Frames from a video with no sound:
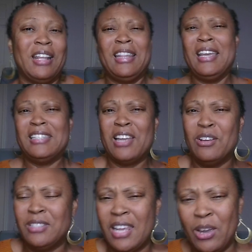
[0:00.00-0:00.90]
I think it's
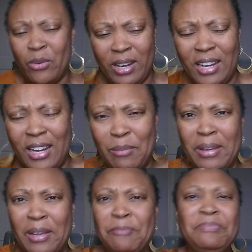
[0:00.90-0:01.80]
consanguinity,
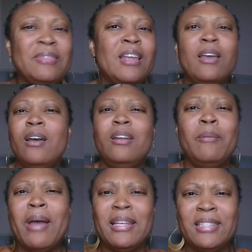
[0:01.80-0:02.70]
but
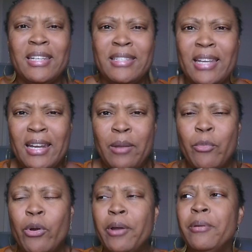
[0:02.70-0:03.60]
nobody says that
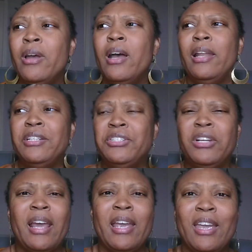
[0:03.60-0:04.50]
anymore unless you're
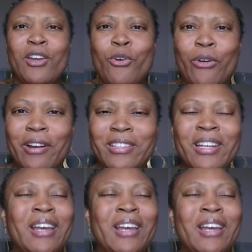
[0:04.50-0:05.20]
like in court.